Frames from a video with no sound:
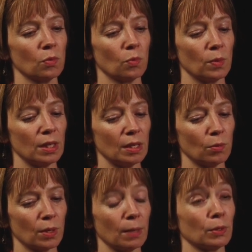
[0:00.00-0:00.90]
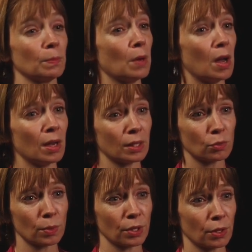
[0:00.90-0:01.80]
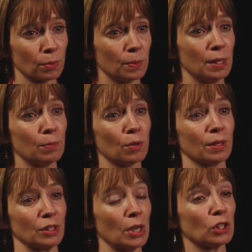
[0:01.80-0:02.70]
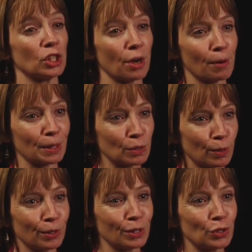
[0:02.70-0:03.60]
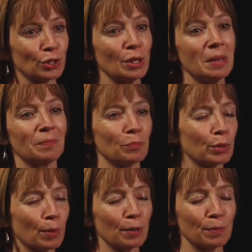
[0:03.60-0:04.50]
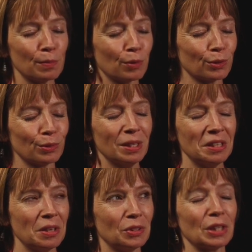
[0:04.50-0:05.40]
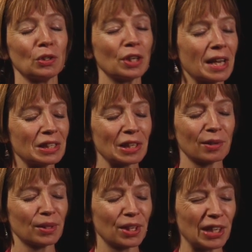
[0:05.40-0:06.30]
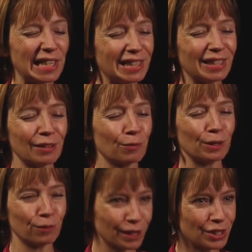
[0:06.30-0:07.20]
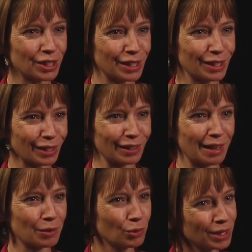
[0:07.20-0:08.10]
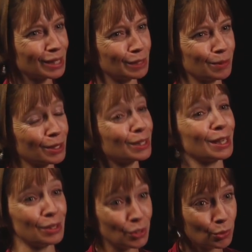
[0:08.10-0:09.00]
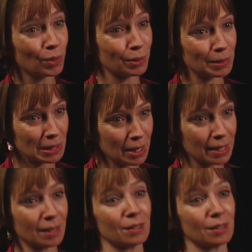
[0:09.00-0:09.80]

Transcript: we were able to bond with other people and, and share our experiences, be around people who didn't look at us like we were crazy if we flinched at sudden loud noises because they knew what it was like.